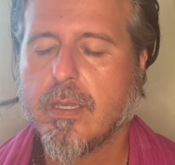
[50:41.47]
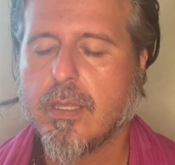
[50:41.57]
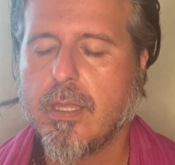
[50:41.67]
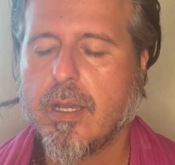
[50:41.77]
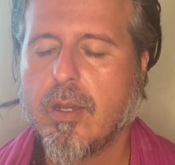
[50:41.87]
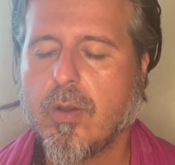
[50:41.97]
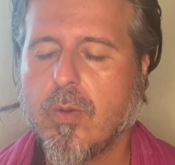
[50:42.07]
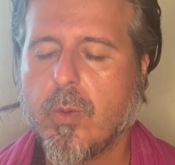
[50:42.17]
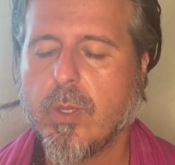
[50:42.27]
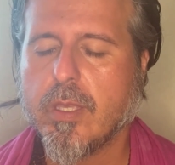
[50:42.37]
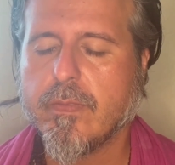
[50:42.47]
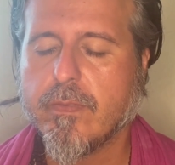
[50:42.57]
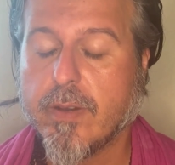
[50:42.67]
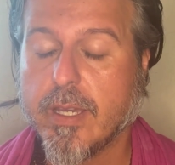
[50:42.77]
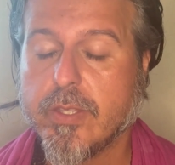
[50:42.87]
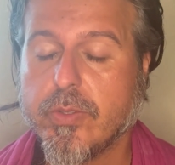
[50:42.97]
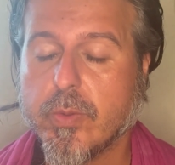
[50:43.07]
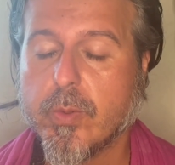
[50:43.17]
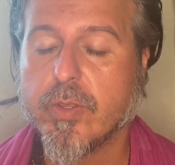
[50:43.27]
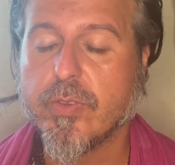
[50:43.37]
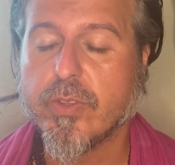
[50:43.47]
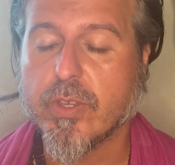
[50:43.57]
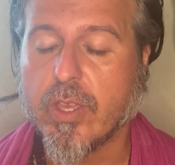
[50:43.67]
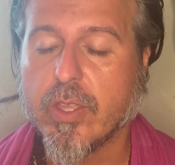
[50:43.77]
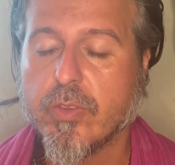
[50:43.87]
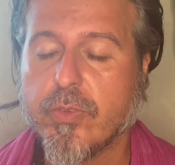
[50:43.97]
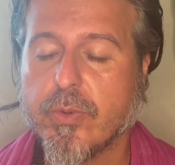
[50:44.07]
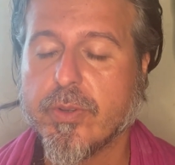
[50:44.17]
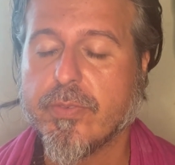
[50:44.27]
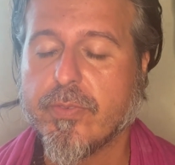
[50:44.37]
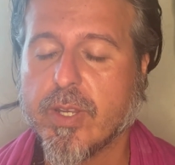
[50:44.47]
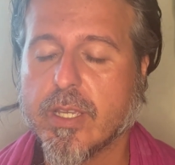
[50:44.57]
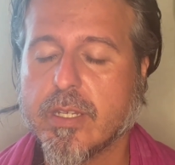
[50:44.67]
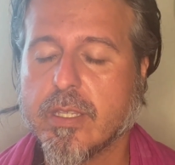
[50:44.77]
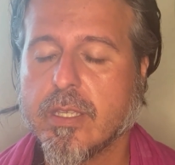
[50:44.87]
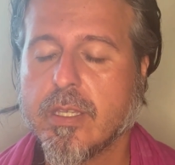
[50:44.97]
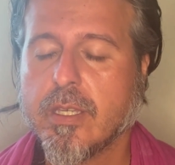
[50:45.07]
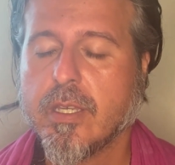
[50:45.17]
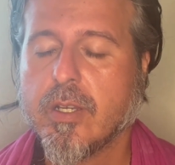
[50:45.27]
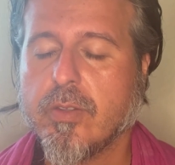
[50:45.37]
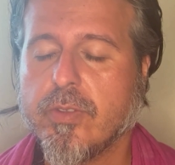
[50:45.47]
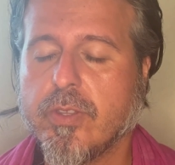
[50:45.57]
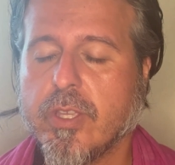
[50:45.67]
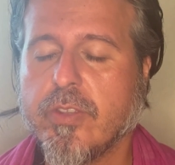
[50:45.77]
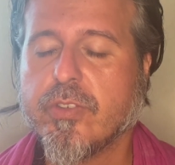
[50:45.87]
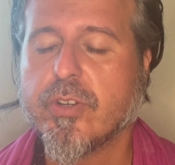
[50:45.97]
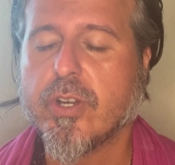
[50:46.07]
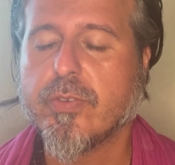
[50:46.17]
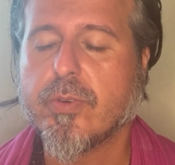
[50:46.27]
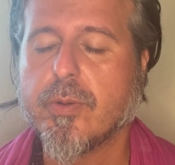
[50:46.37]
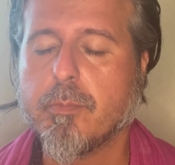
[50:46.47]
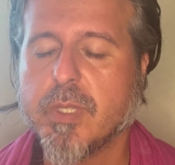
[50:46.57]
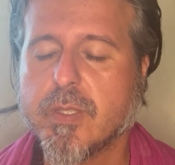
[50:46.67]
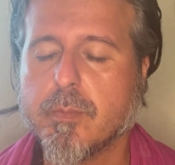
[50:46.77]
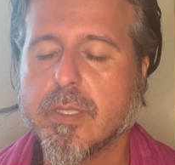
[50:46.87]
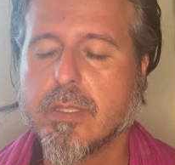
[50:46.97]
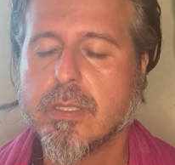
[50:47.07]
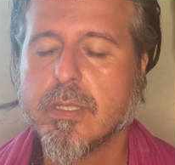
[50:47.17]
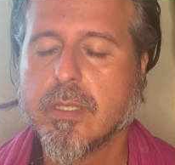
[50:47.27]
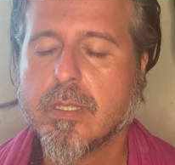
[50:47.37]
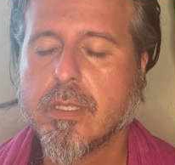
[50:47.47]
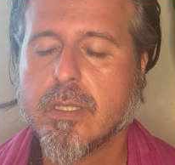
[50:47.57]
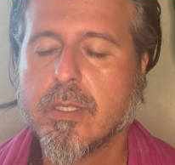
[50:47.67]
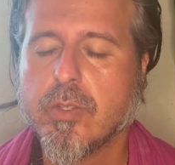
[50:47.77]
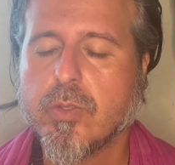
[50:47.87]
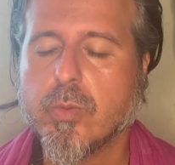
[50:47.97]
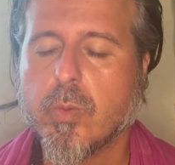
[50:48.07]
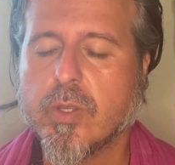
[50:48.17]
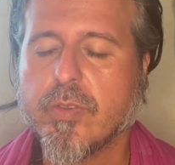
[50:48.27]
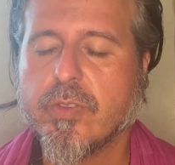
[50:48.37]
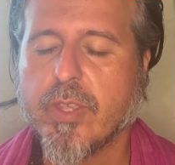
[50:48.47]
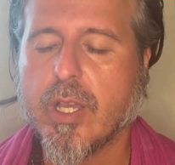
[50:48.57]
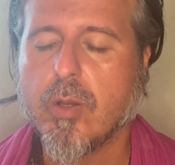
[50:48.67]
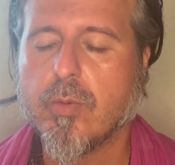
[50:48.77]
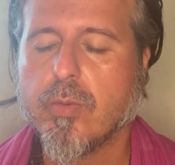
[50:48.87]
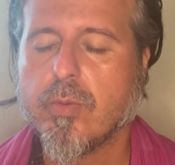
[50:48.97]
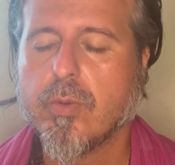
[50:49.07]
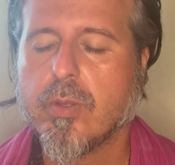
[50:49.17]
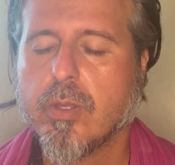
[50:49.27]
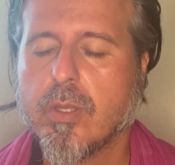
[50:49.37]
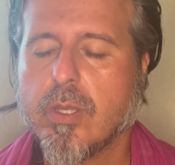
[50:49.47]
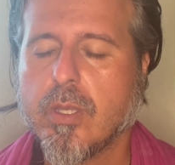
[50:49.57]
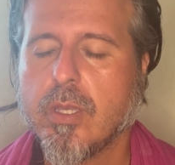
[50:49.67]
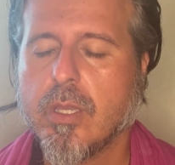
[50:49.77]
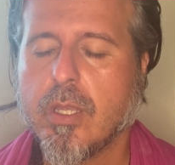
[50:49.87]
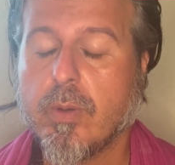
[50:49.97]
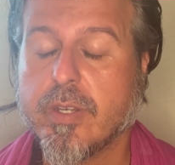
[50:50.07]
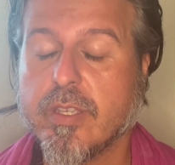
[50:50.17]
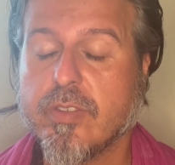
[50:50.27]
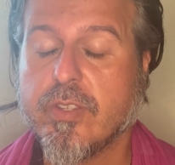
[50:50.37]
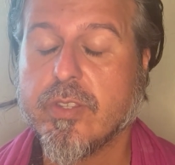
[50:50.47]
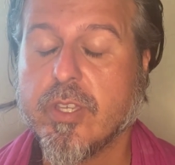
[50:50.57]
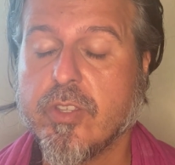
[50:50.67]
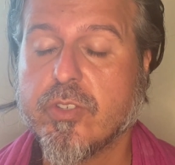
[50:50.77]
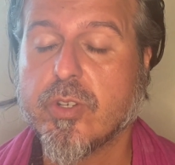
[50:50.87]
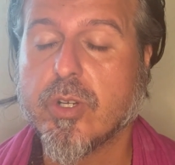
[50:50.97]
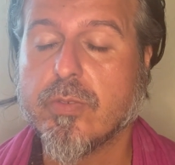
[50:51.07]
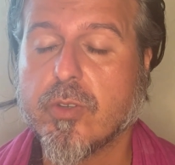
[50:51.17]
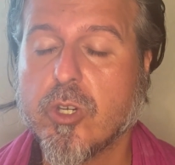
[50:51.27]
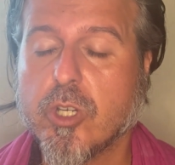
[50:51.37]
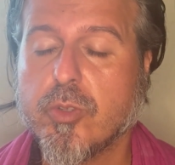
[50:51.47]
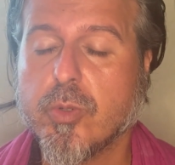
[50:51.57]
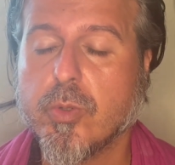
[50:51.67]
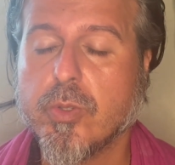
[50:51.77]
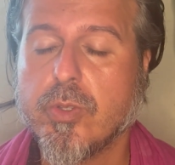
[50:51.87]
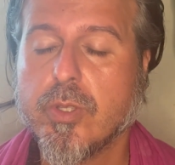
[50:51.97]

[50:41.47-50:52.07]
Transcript: Now we invite you once again to reflect on the nature of commitment to oneself and what is the nature of godhood